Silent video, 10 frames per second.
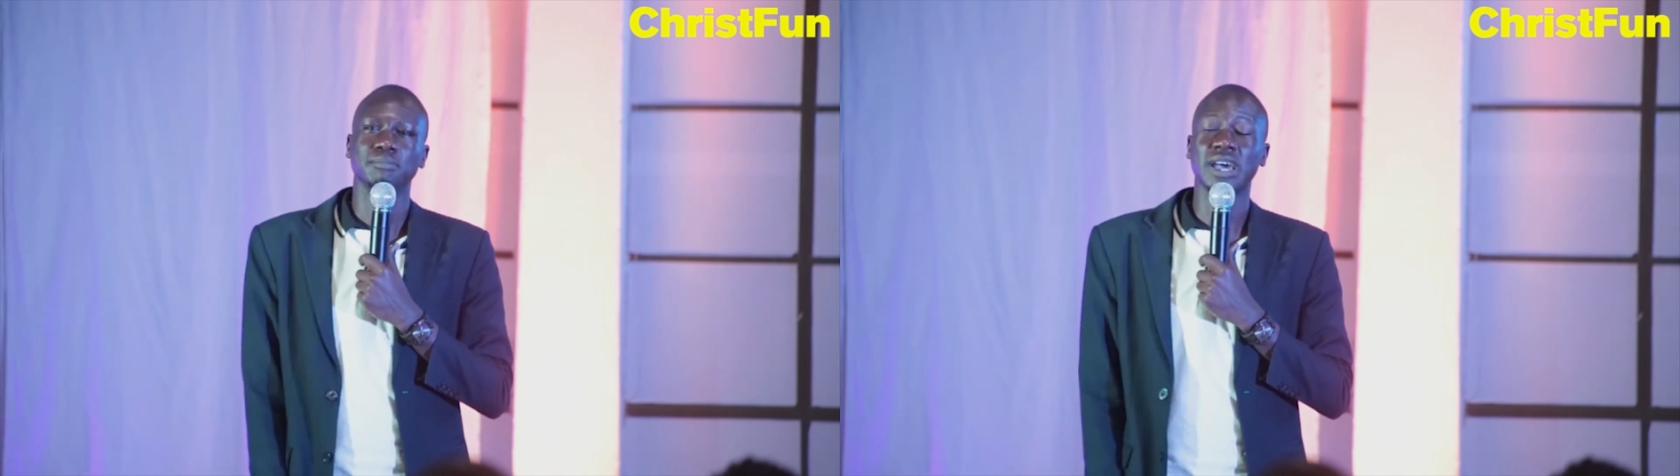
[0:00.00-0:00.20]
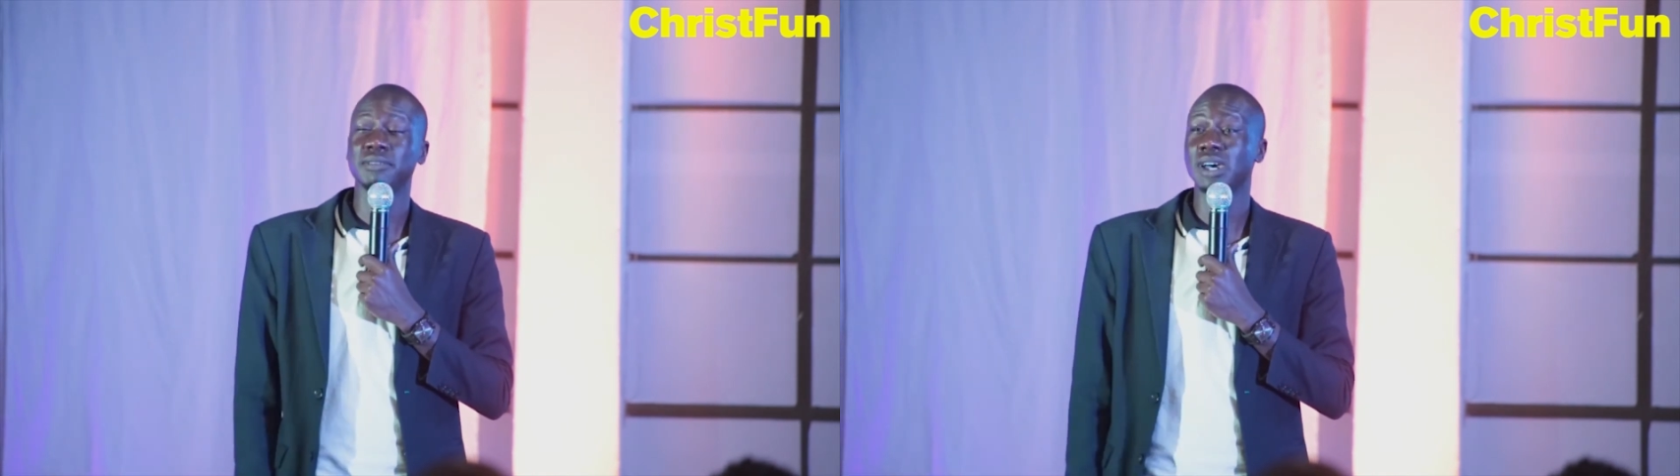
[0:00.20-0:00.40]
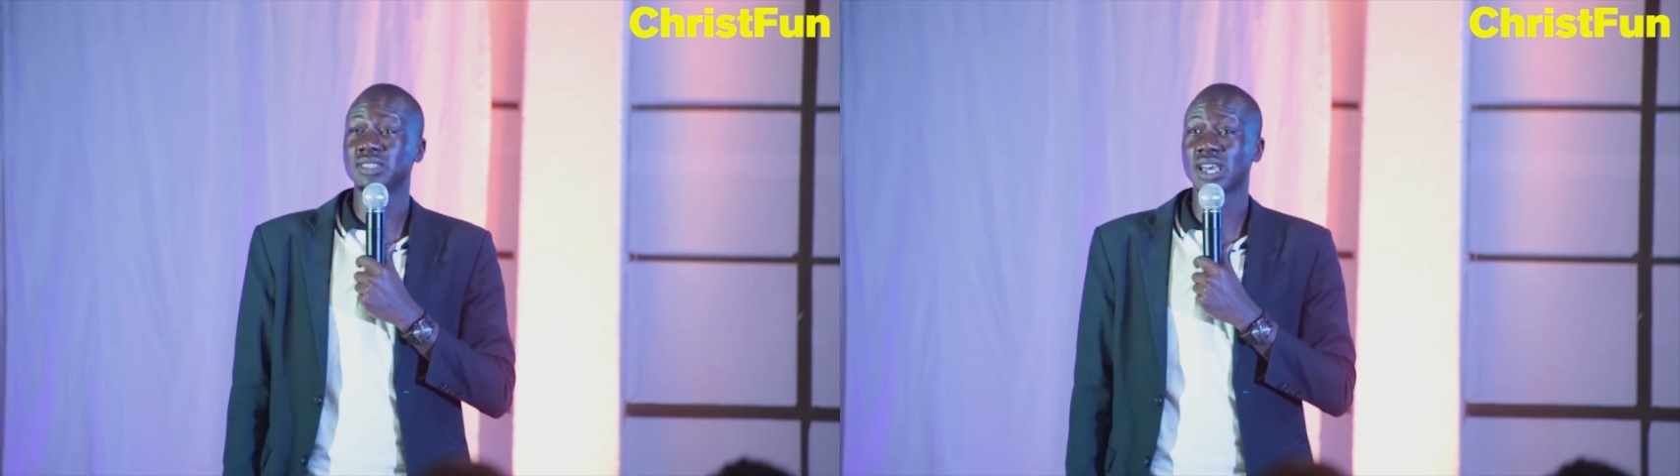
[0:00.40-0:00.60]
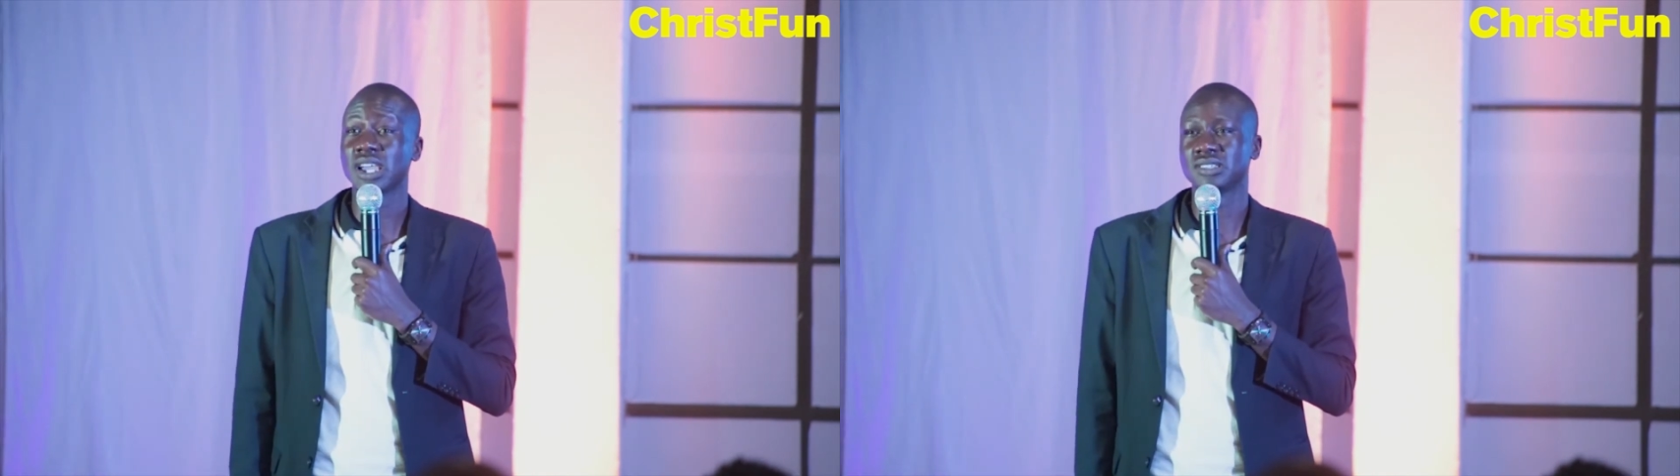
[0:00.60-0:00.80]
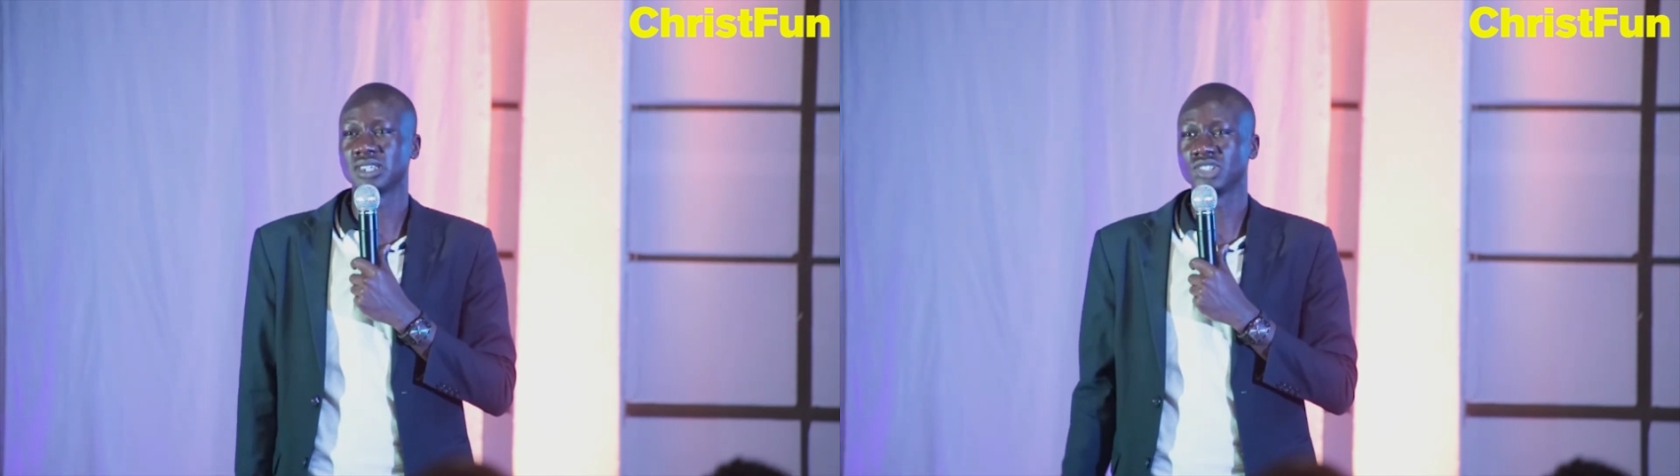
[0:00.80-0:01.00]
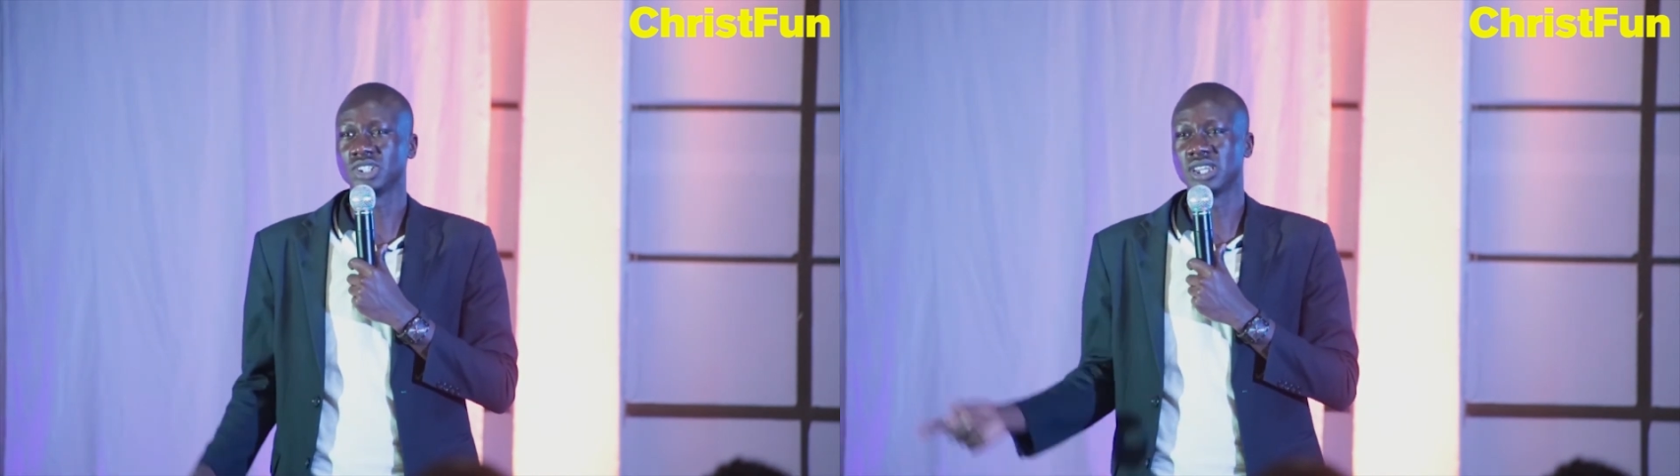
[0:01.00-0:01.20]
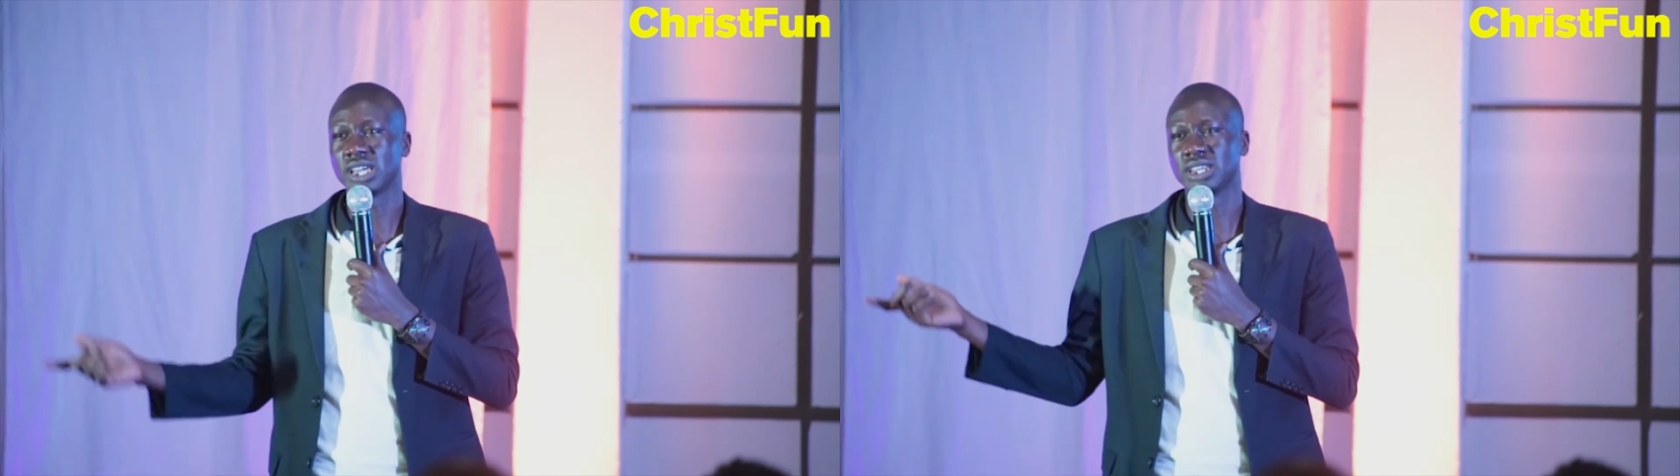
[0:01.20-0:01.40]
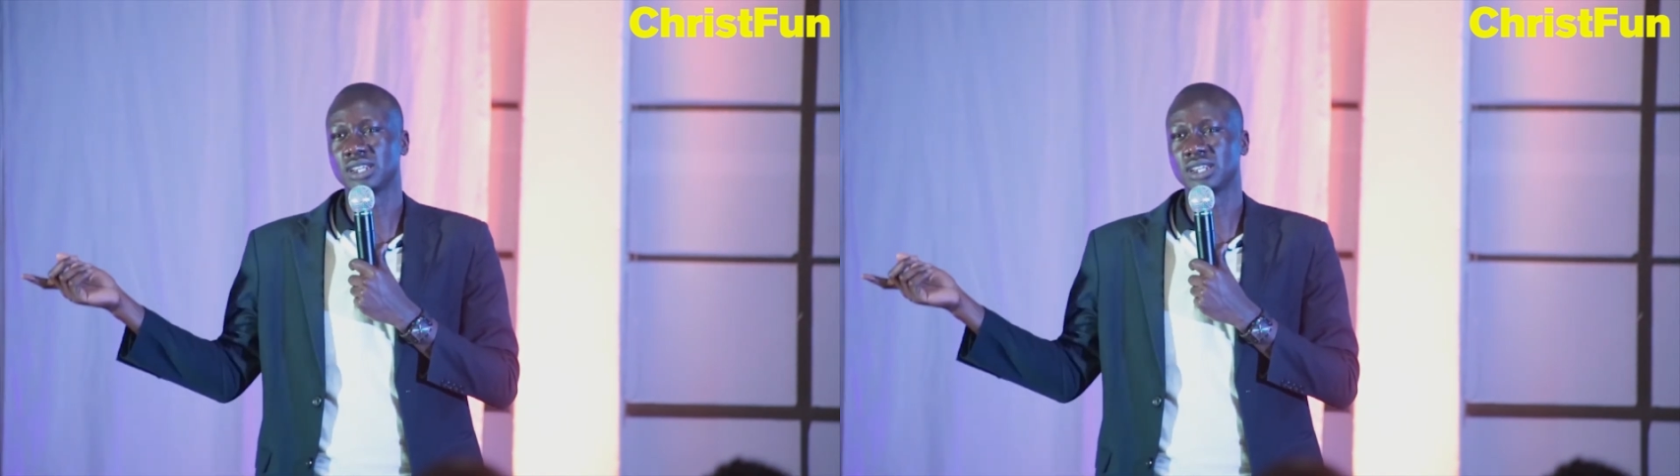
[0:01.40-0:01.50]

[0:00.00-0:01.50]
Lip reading: My mother, I said she died